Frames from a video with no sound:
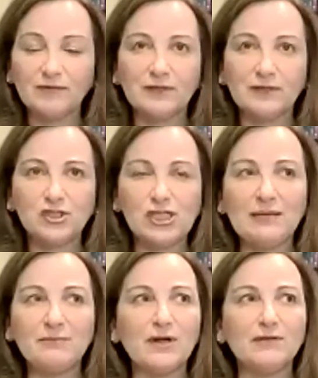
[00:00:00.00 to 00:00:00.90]
Chamber
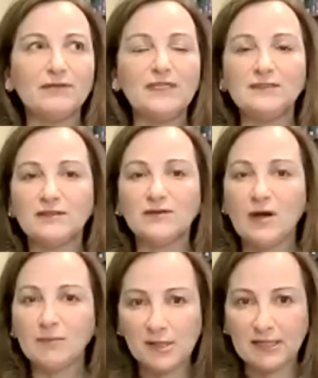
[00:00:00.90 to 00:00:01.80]
of
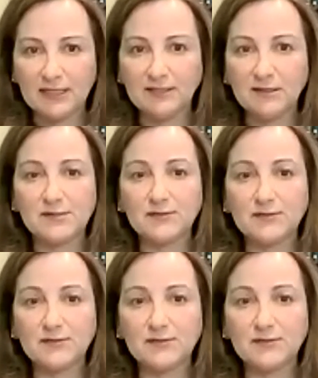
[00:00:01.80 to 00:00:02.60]
Commerce and Industry